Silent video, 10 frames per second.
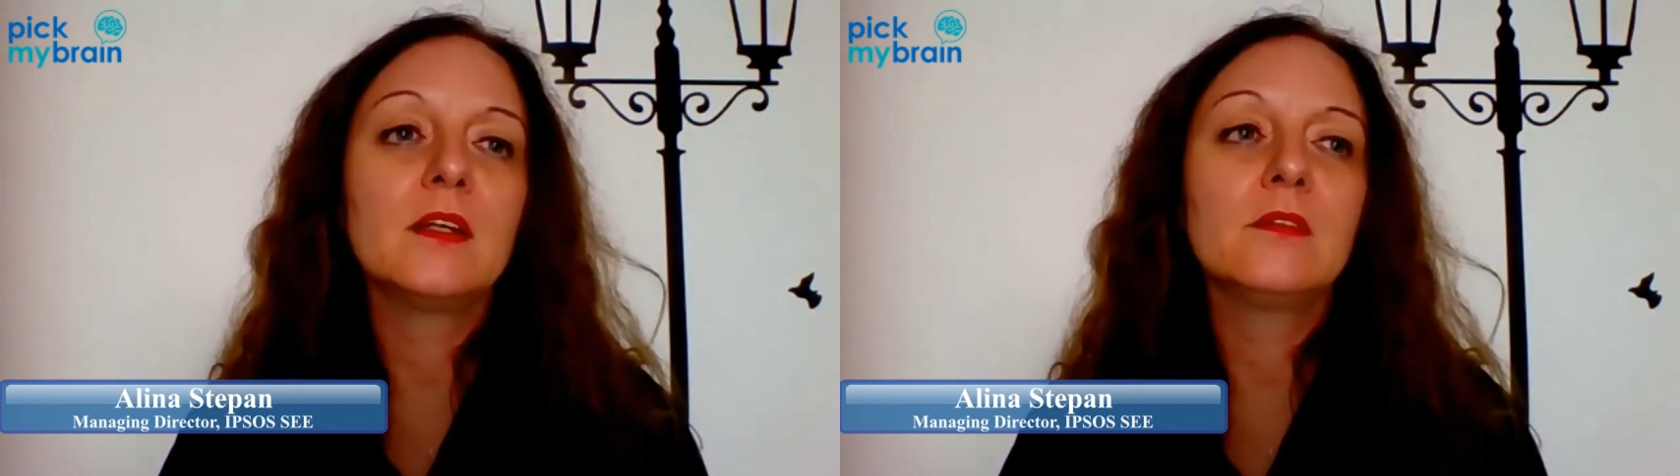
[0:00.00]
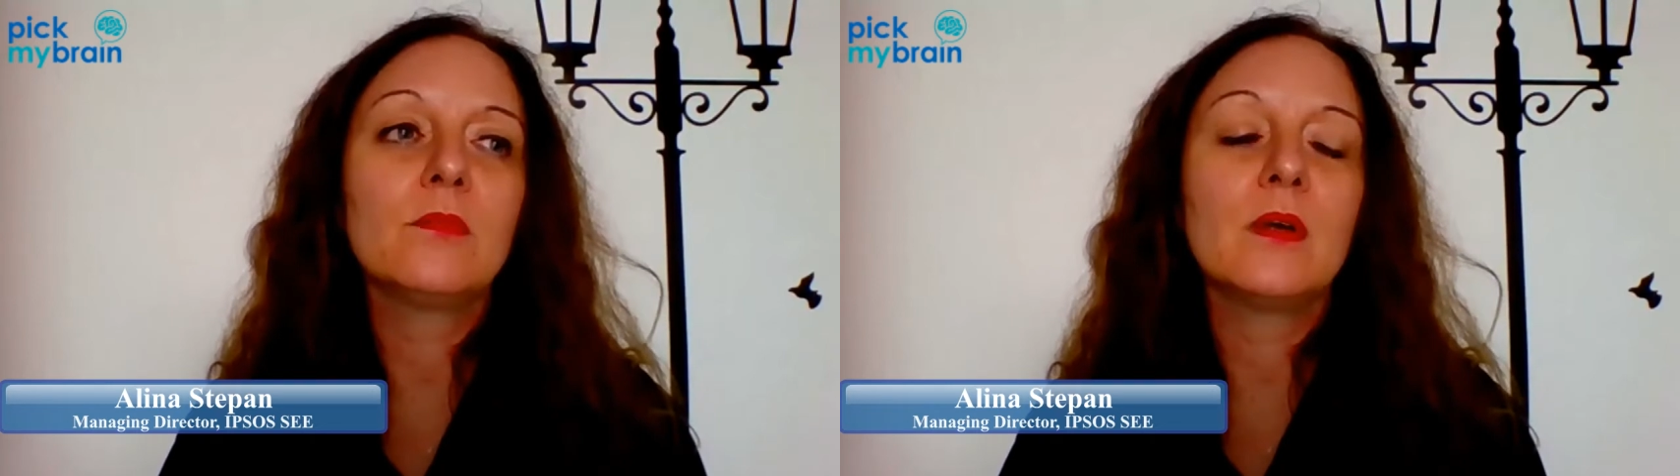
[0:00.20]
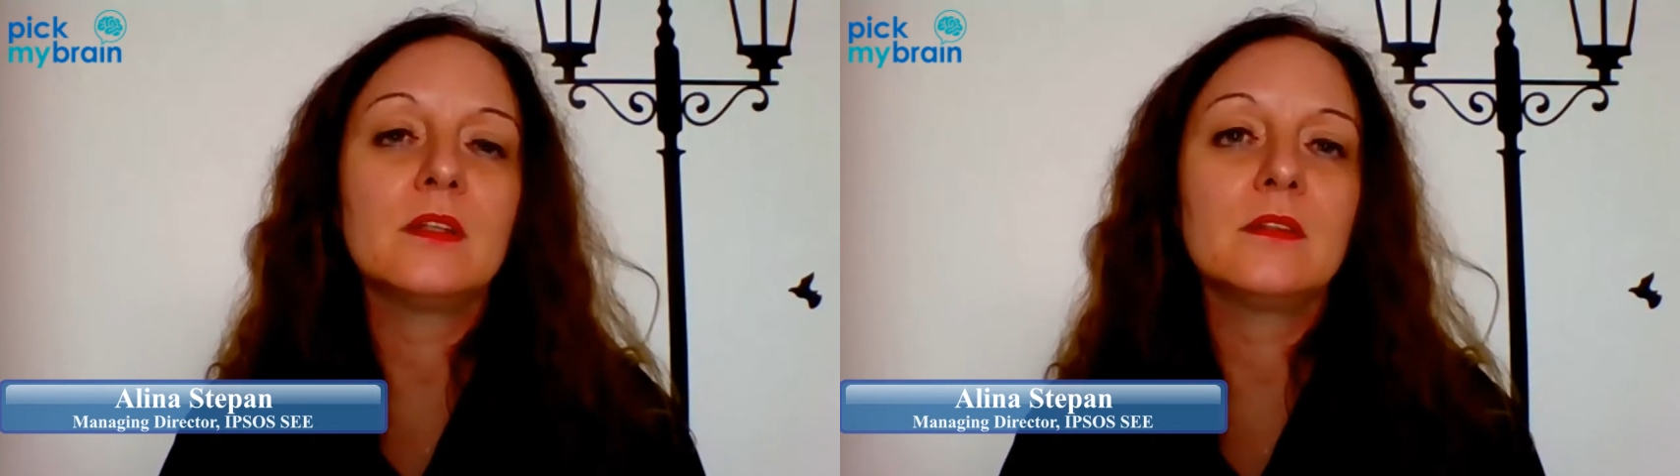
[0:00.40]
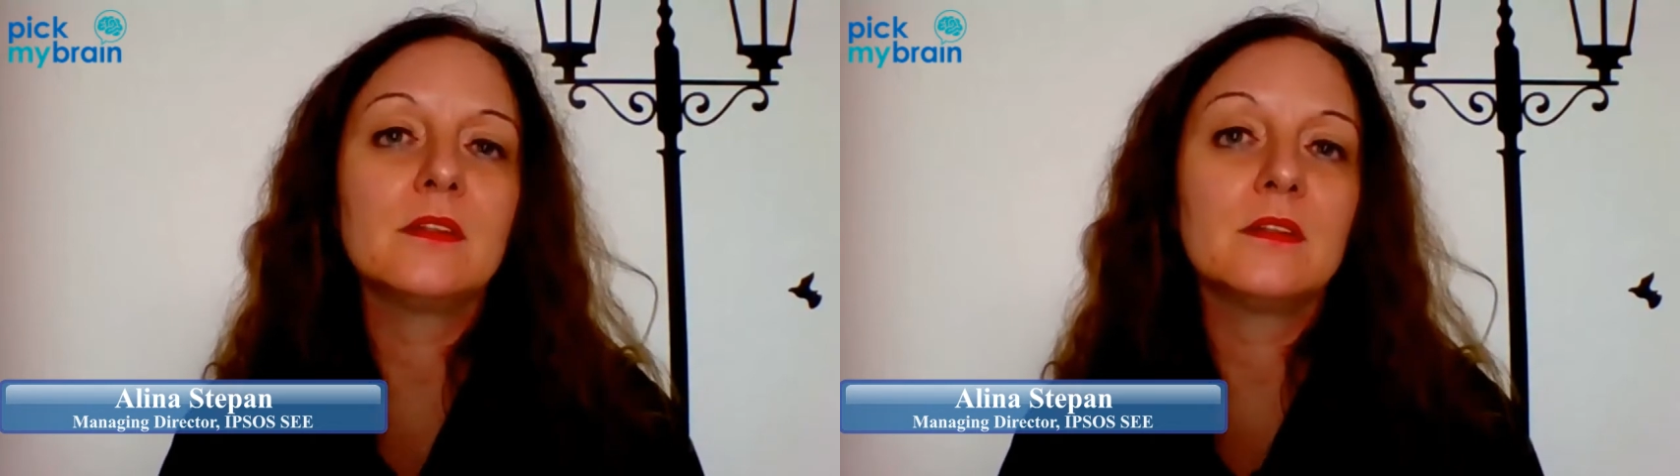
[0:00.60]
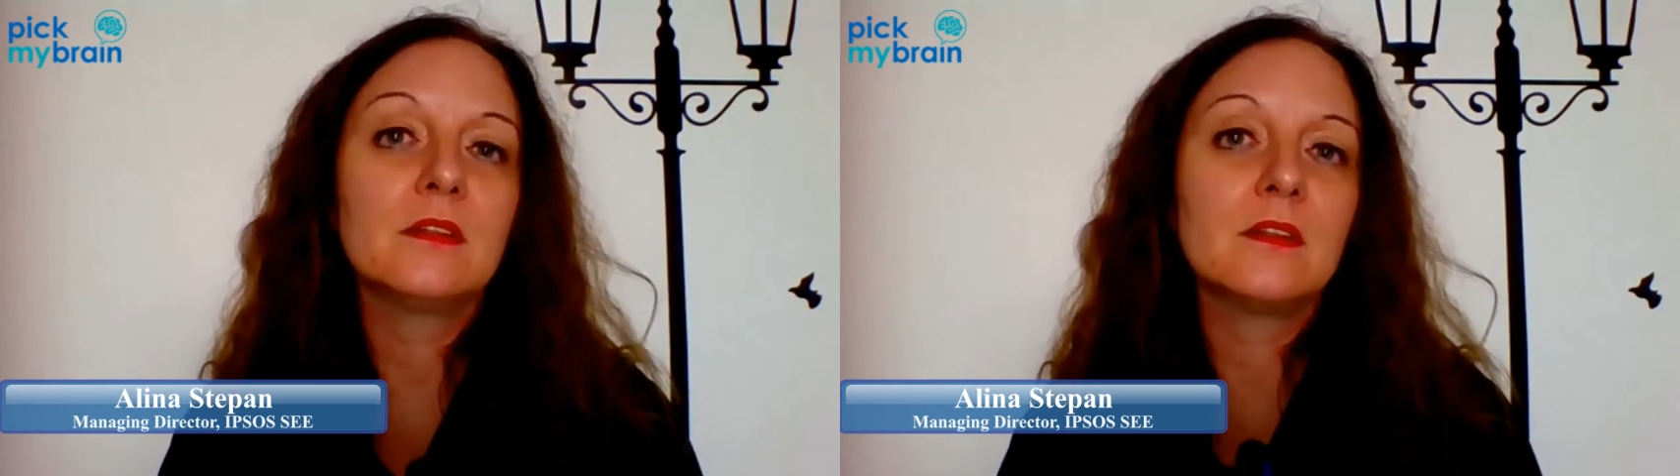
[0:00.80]
and
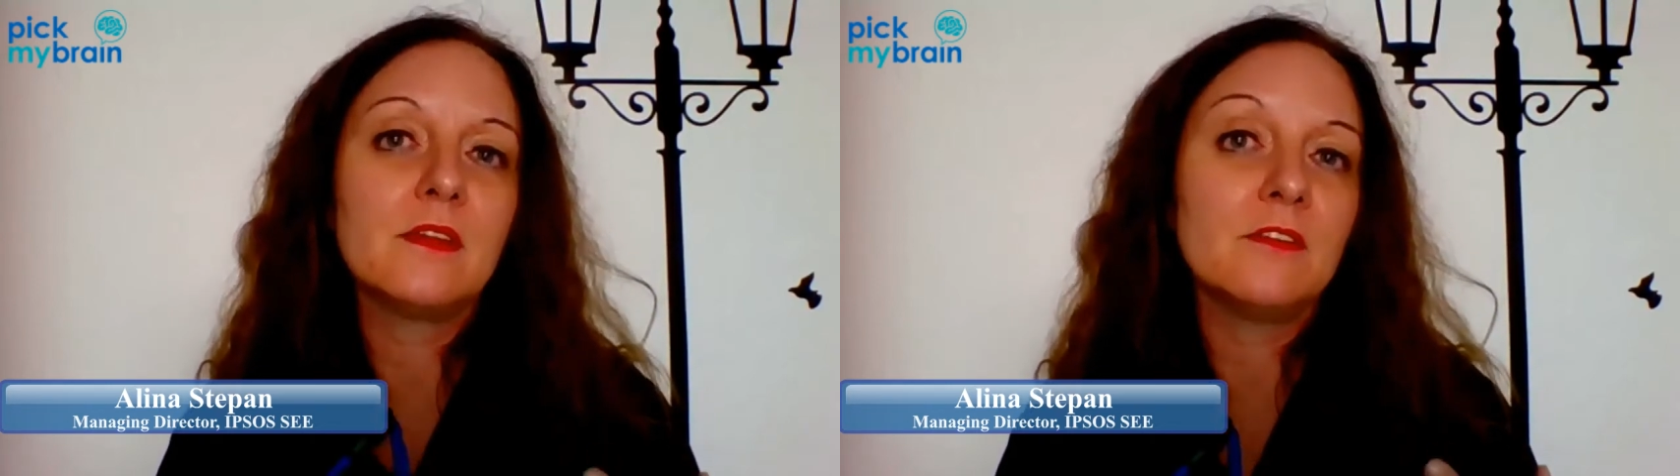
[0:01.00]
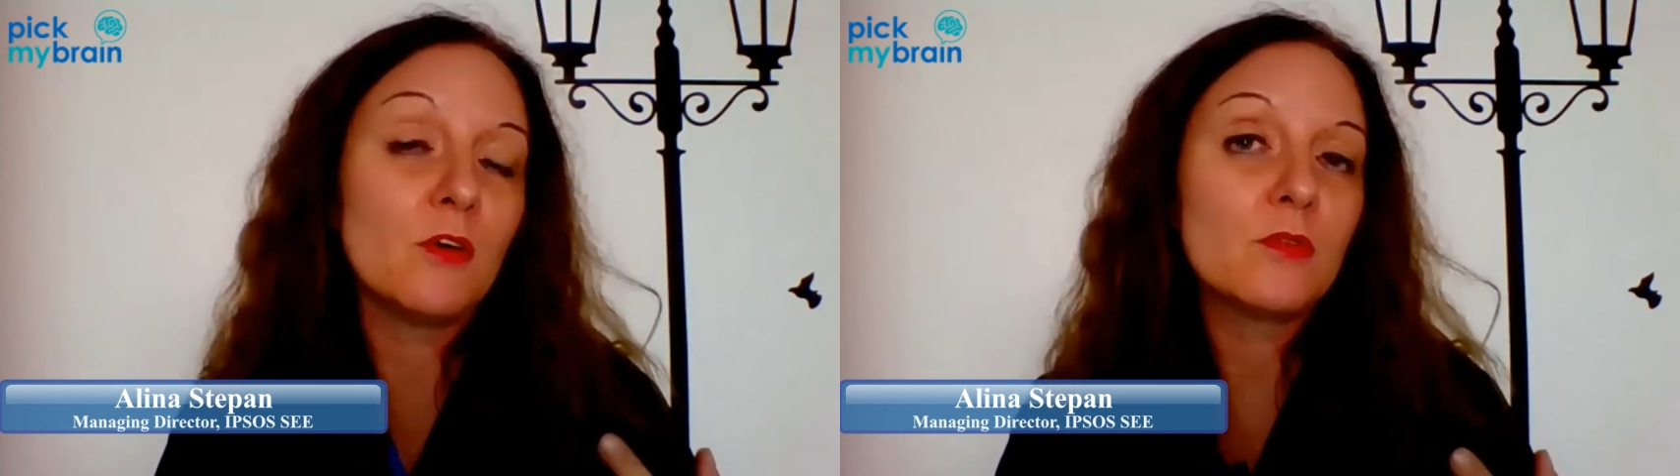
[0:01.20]
when the